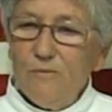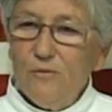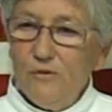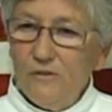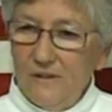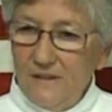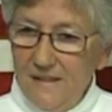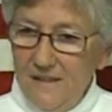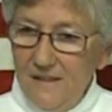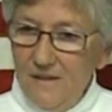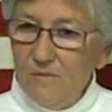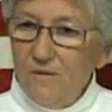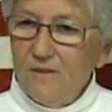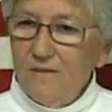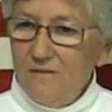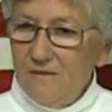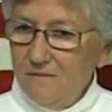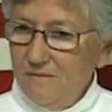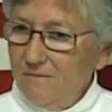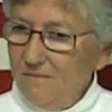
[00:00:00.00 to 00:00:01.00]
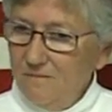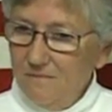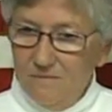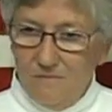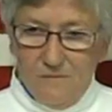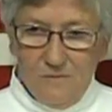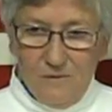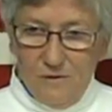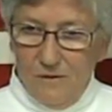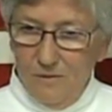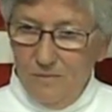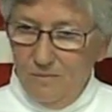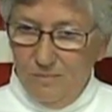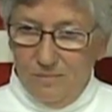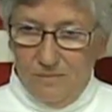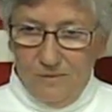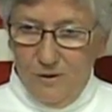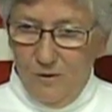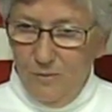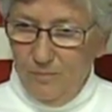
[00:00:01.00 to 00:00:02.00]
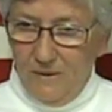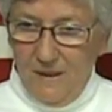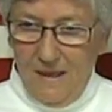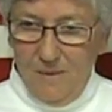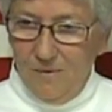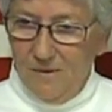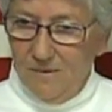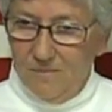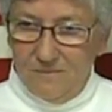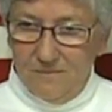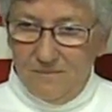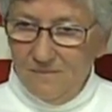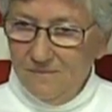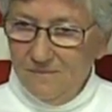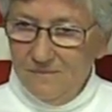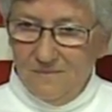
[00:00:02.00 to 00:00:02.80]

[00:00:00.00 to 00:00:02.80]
Mussolini was no, no problem.